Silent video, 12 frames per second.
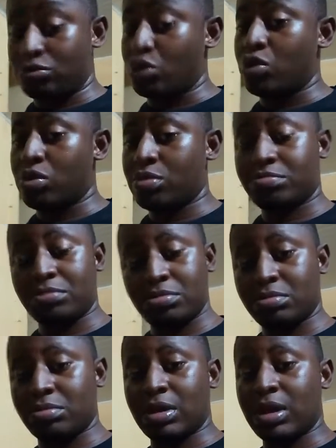Though,
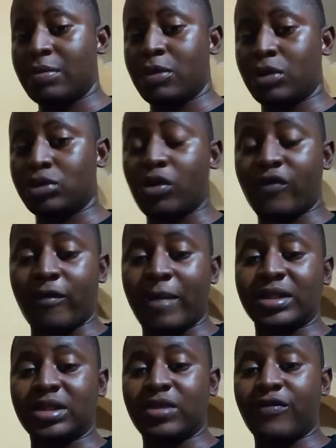let me not talk for
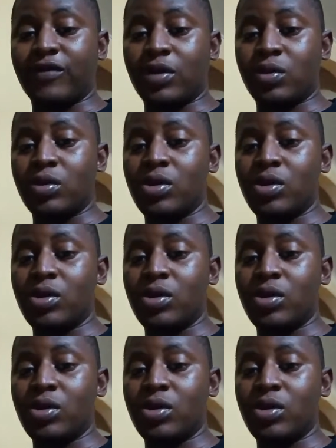myself alone.